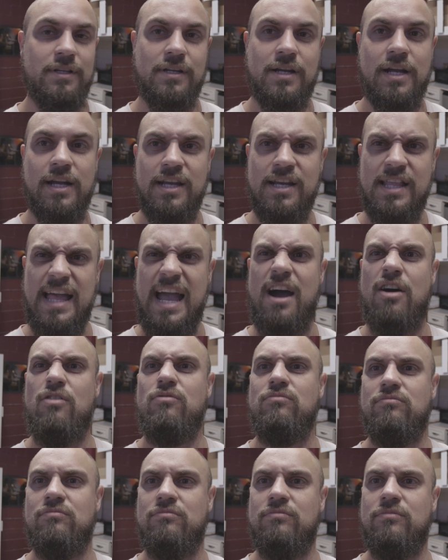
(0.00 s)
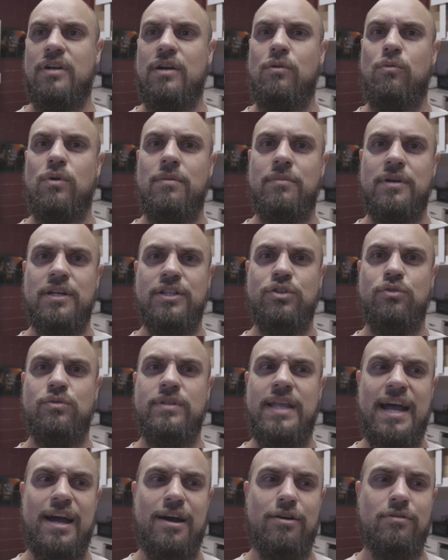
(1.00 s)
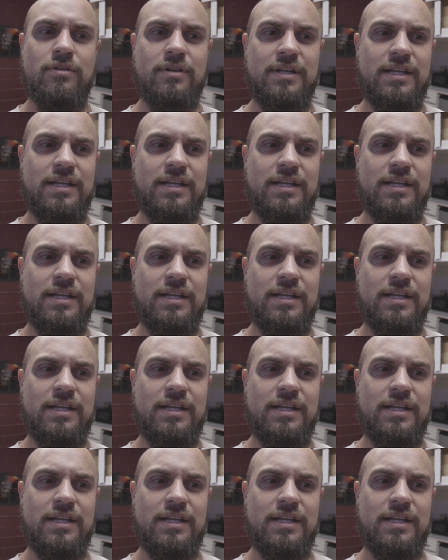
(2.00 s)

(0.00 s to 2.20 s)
cut it out. And what I'm gonna do now